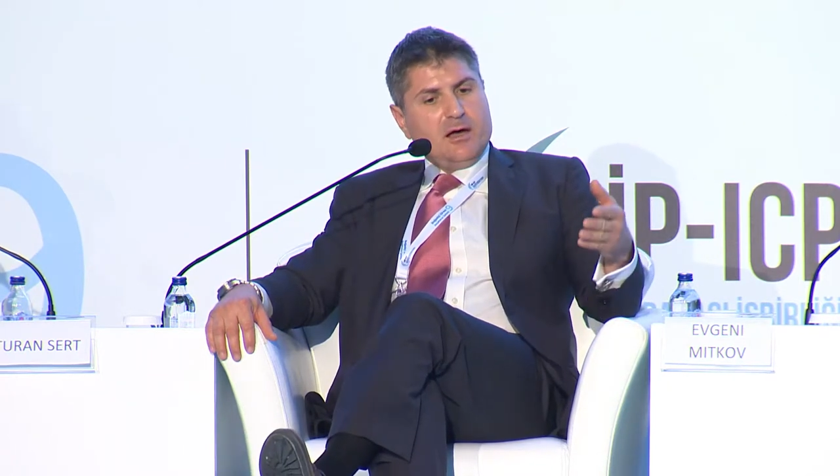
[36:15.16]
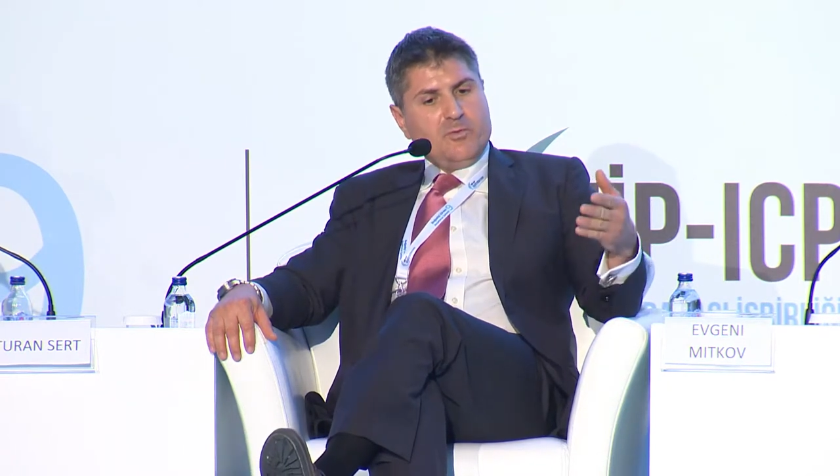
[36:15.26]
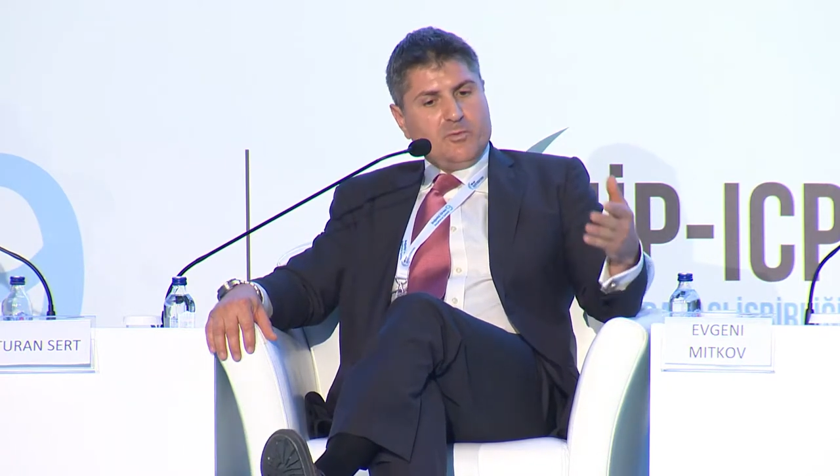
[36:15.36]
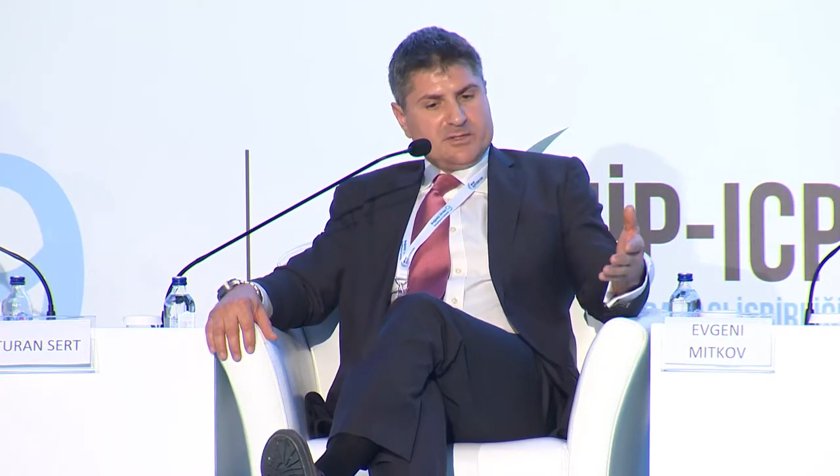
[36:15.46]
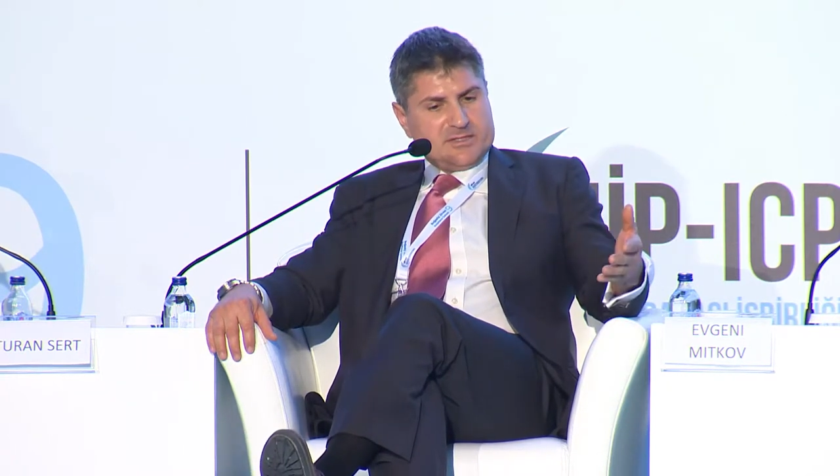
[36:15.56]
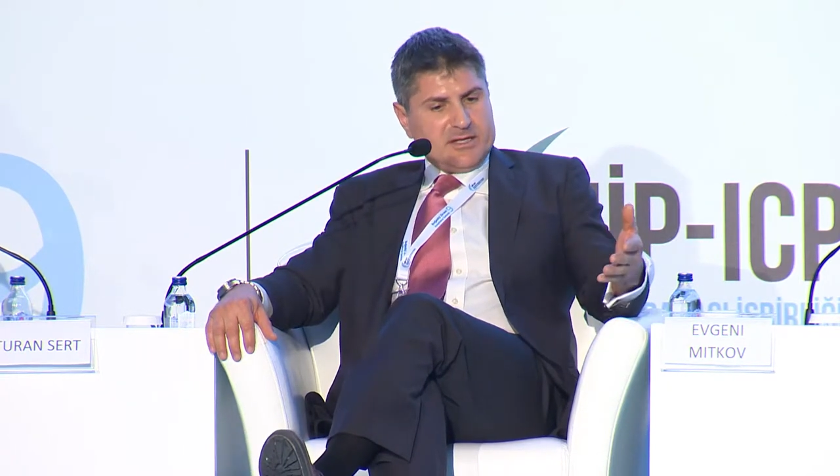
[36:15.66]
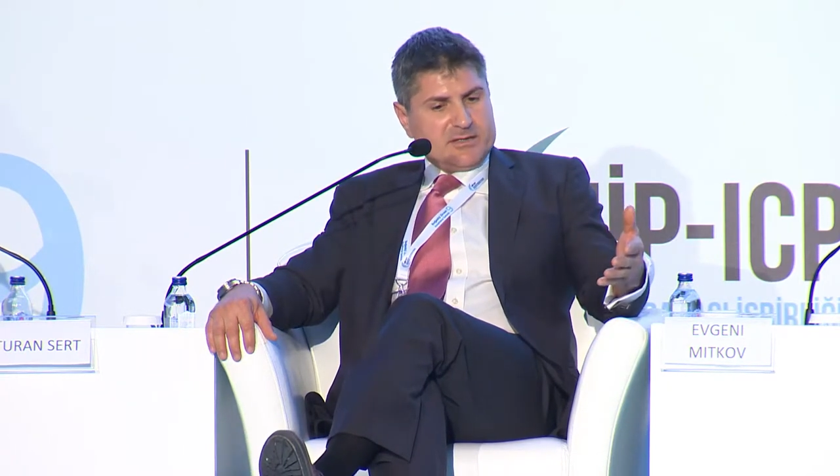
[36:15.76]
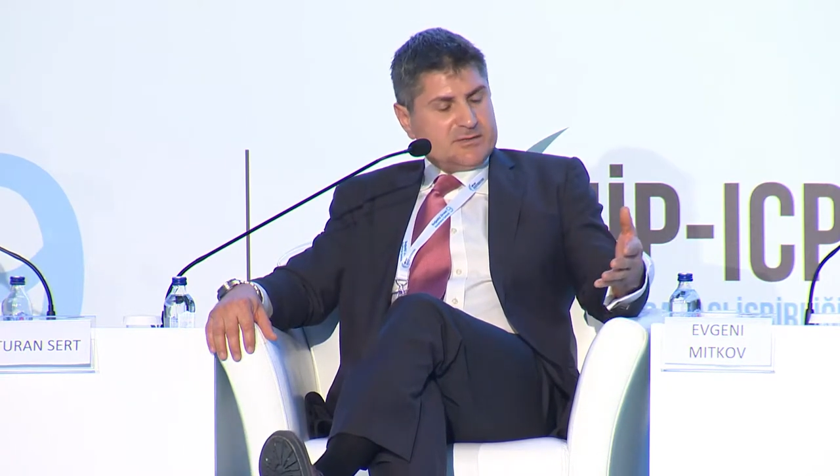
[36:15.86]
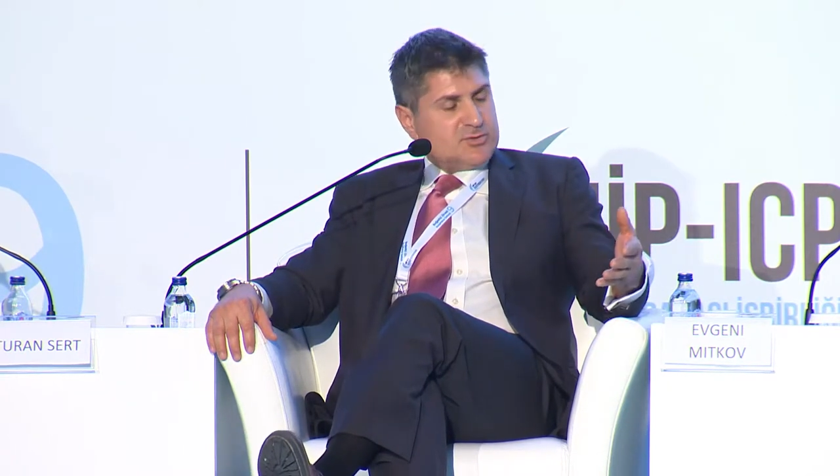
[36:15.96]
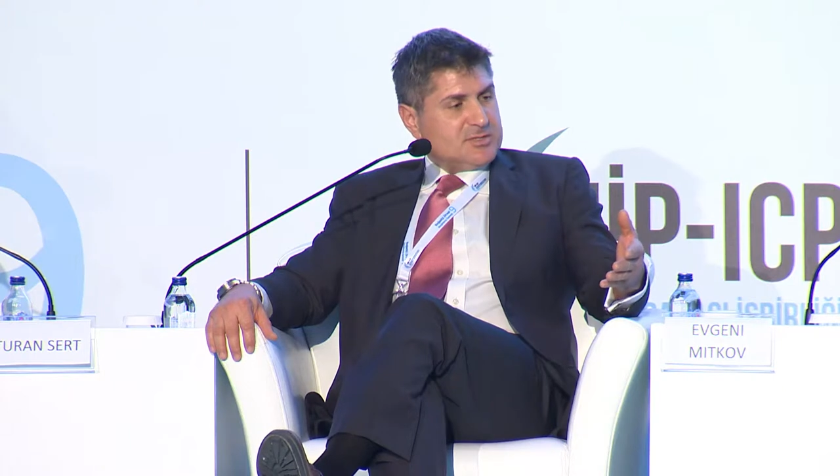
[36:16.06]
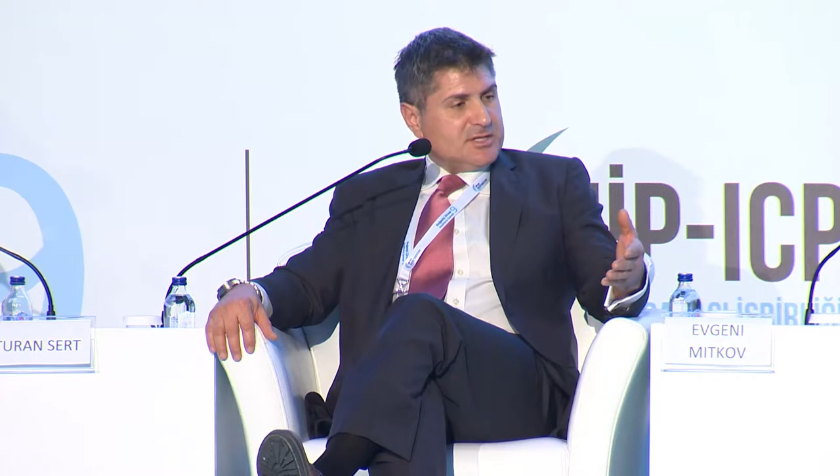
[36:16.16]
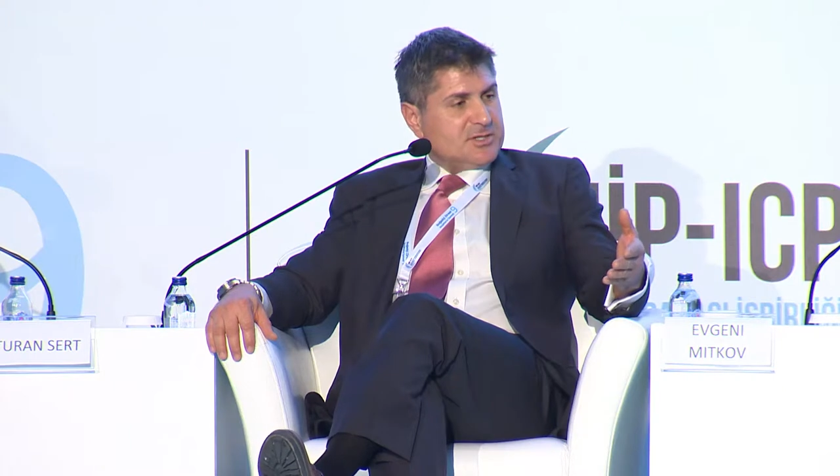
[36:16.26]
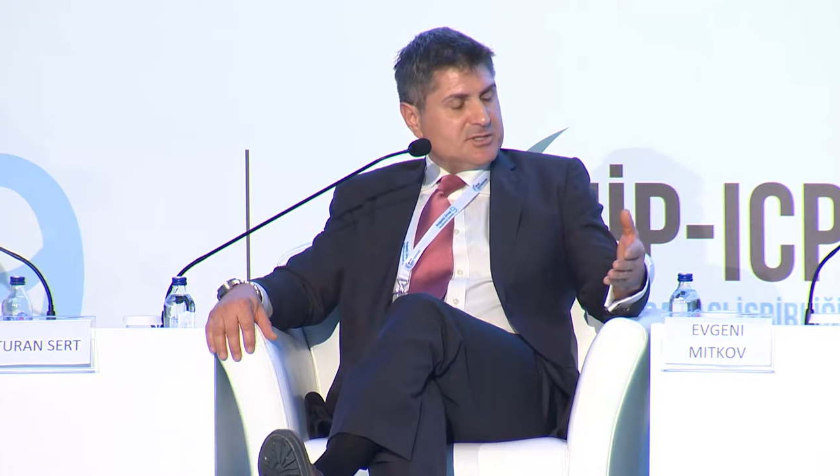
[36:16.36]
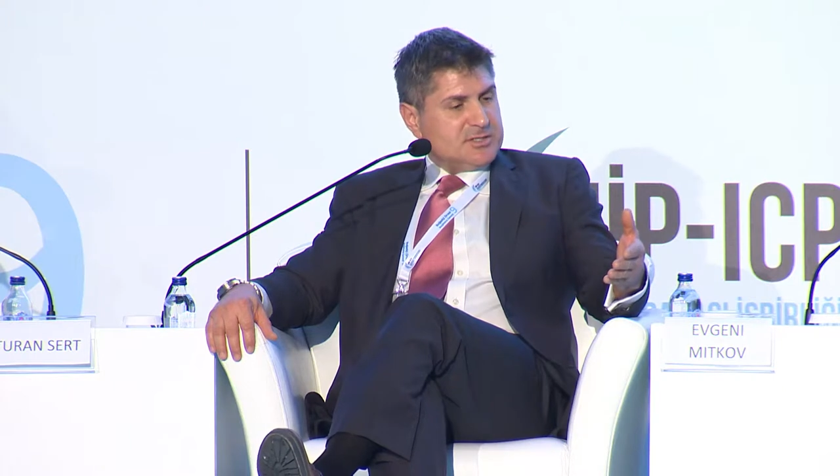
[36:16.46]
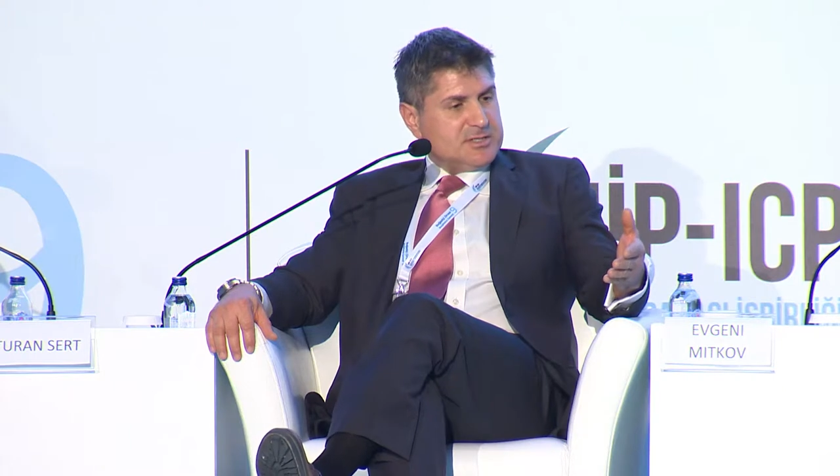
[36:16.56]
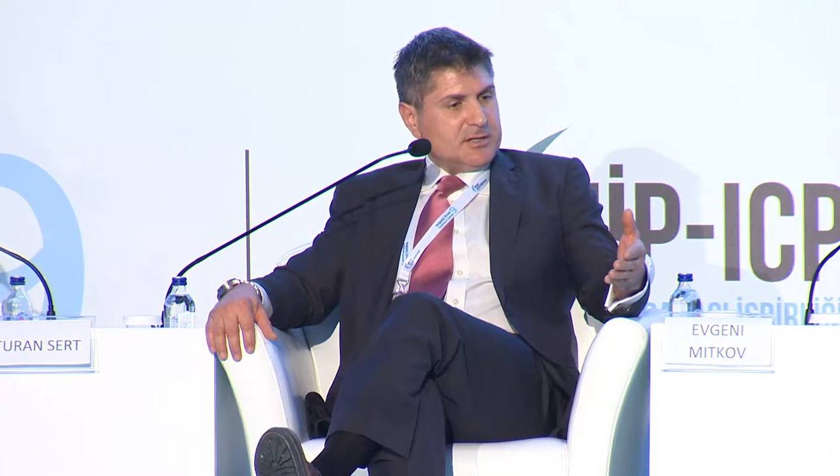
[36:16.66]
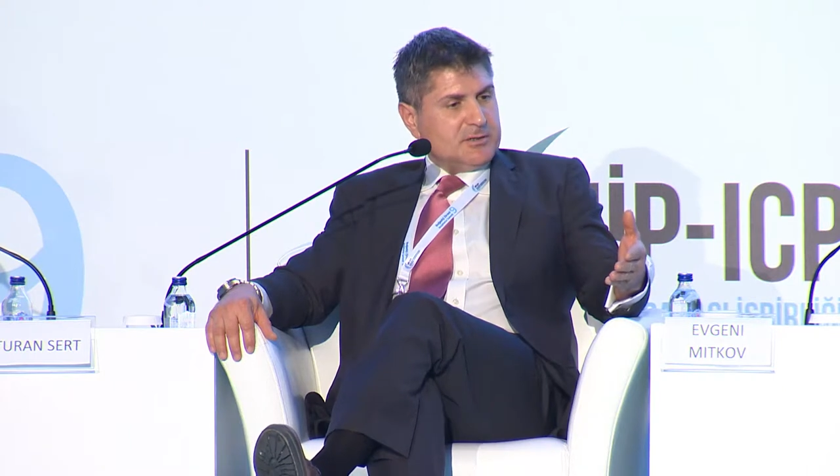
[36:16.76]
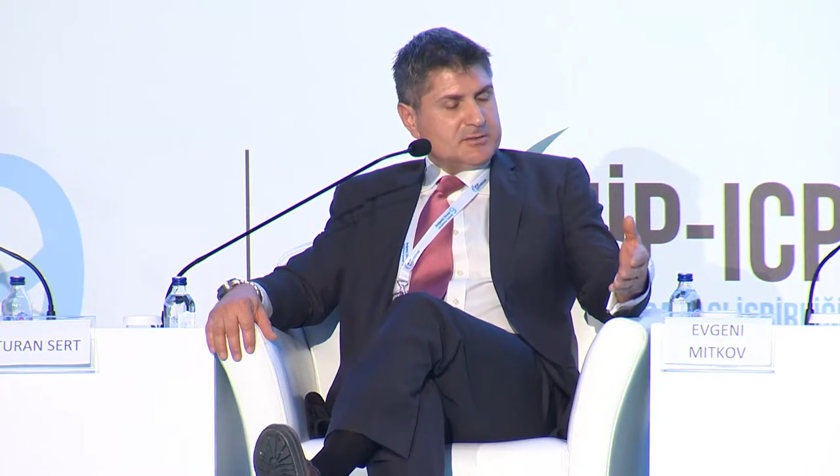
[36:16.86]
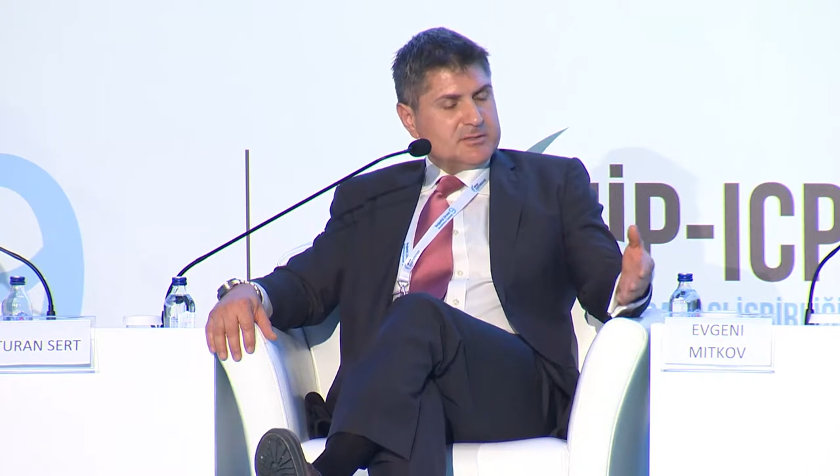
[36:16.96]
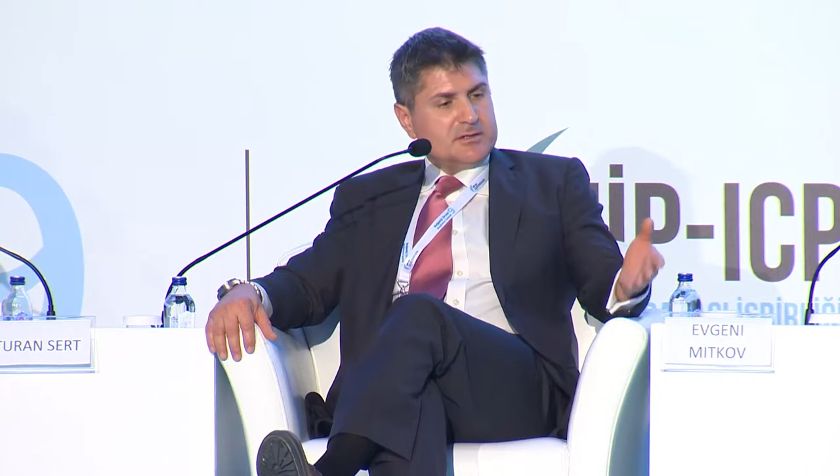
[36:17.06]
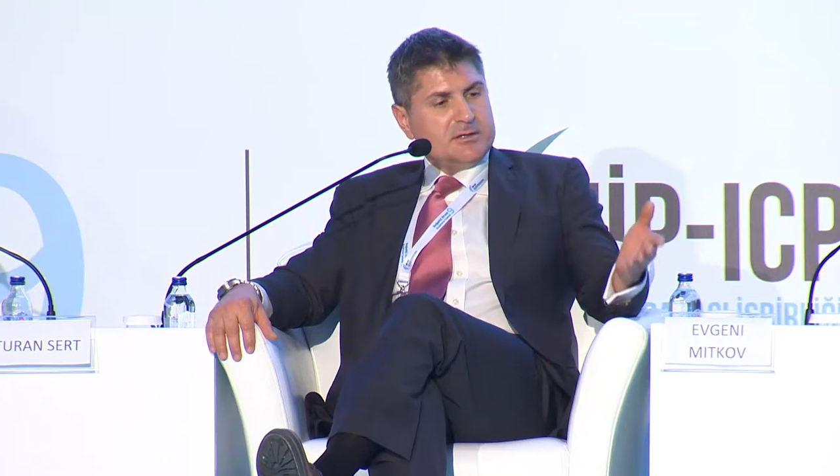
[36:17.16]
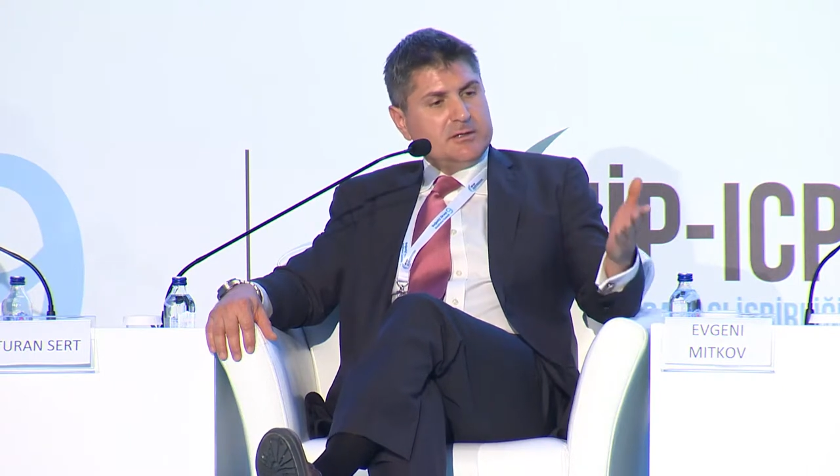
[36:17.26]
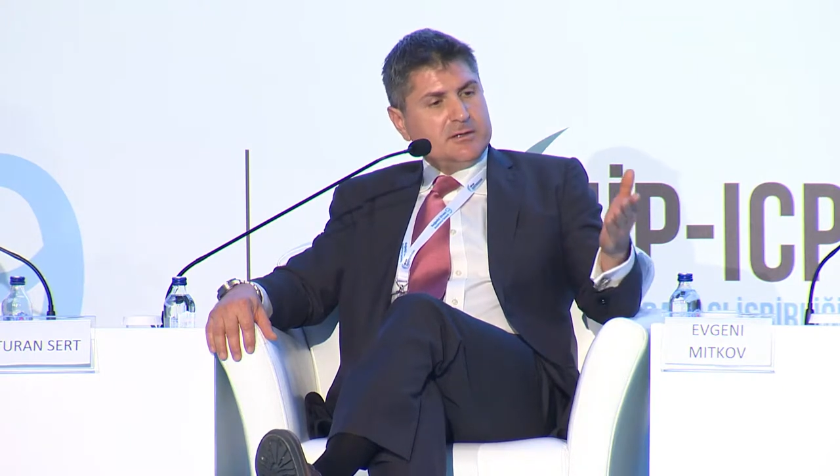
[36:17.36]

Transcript: Once that transaction settles,